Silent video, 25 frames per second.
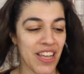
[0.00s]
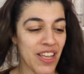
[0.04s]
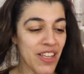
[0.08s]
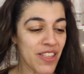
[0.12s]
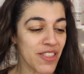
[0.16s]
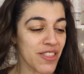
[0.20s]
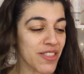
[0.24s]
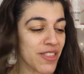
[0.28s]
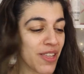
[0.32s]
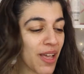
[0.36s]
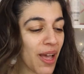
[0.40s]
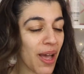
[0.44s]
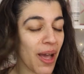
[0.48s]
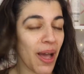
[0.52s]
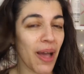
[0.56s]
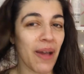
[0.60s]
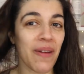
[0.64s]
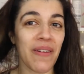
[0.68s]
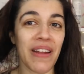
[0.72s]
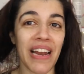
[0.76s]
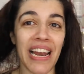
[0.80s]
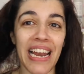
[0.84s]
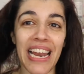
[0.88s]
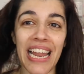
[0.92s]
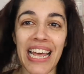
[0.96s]
So
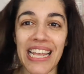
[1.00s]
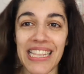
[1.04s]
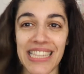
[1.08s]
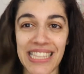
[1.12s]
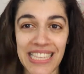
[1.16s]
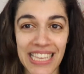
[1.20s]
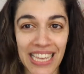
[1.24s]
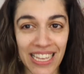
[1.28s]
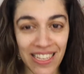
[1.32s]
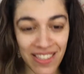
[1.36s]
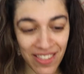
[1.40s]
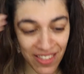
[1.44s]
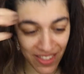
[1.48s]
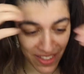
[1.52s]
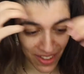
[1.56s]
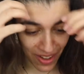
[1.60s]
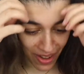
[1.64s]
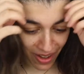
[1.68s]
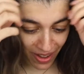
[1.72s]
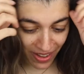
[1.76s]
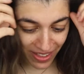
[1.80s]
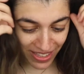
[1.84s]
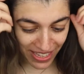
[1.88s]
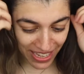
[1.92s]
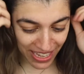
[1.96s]
let's get
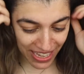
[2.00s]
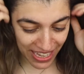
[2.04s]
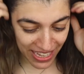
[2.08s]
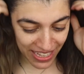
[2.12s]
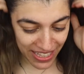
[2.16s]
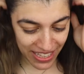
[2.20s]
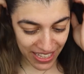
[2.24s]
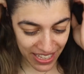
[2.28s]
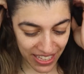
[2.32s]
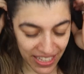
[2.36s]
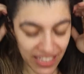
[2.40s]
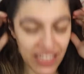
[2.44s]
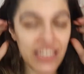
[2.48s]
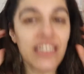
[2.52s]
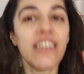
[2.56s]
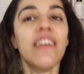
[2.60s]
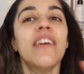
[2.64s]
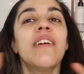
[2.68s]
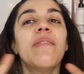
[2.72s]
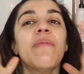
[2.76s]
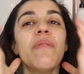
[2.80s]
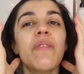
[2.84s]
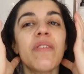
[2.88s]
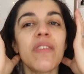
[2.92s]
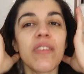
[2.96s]
started.
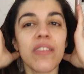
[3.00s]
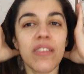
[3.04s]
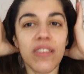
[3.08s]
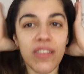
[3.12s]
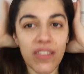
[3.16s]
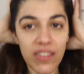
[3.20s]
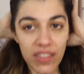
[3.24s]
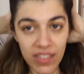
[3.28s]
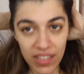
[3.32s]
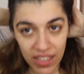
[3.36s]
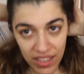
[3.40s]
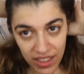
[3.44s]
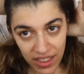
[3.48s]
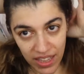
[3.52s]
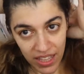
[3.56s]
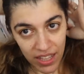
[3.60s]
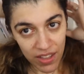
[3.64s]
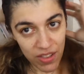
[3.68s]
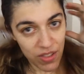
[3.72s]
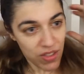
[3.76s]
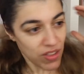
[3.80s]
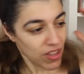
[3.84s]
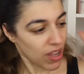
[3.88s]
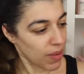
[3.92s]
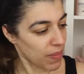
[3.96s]
I think I
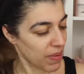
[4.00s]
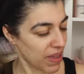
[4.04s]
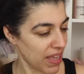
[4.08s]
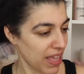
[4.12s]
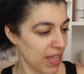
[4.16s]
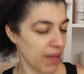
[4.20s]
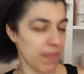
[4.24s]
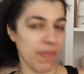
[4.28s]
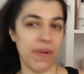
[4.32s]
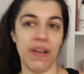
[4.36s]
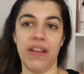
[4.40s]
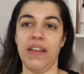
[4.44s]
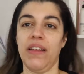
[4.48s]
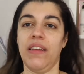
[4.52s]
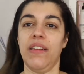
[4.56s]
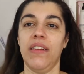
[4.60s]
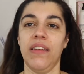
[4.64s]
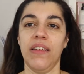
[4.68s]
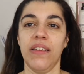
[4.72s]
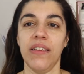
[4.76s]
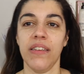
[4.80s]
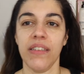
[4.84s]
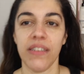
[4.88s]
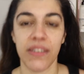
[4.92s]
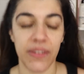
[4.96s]
should tie my hair back.
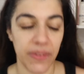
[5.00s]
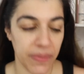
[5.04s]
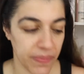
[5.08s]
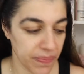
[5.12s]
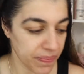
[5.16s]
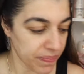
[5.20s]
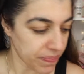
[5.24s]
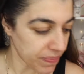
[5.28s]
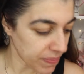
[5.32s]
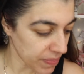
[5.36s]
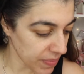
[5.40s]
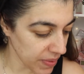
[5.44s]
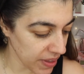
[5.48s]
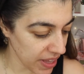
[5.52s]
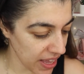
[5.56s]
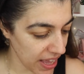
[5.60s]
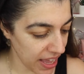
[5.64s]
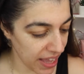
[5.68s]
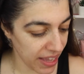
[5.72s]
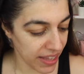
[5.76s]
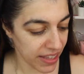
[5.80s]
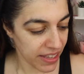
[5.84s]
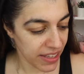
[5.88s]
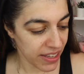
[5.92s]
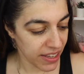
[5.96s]

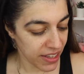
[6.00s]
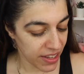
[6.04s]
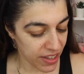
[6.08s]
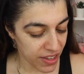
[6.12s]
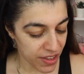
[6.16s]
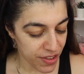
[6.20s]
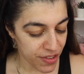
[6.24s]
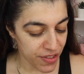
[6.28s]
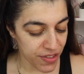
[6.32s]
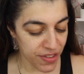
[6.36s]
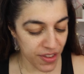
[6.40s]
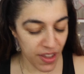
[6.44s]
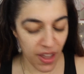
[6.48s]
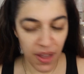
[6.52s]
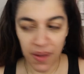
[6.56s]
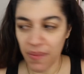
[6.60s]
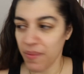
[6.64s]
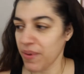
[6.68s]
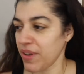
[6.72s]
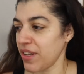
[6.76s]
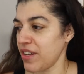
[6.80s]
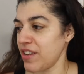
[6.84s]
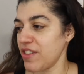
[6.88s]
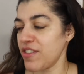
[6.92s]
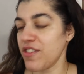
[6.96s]
Okay, so
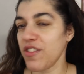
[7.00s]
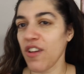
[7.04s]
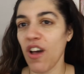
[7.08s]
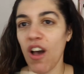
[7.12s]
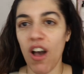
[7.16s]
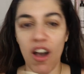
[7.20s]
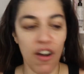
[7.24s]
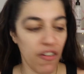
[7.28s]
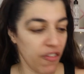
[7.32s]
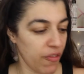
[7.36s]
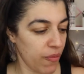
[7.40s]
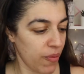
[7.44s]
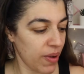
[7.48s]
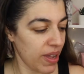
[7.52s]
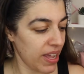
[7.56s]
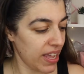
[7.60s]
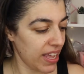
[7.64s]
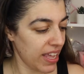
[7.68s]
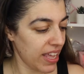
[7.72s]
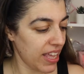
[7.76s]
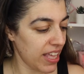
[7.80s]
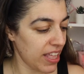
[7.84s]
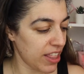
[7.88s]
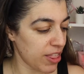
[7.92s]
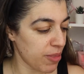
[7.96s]
we're going to start off
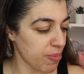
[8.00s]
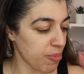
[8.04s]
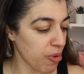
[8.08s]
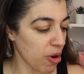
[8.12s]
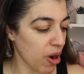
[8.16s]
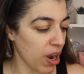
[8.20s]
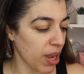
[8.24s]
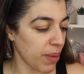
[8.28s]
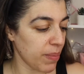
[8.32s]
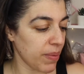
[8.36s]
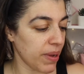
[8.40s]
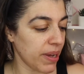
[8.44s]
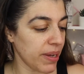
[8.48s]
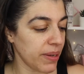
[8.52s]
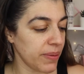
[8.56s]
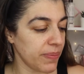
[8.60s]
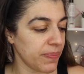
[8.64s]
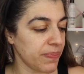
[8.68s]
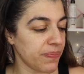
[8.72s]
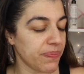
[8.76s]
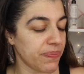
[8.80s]
with primer.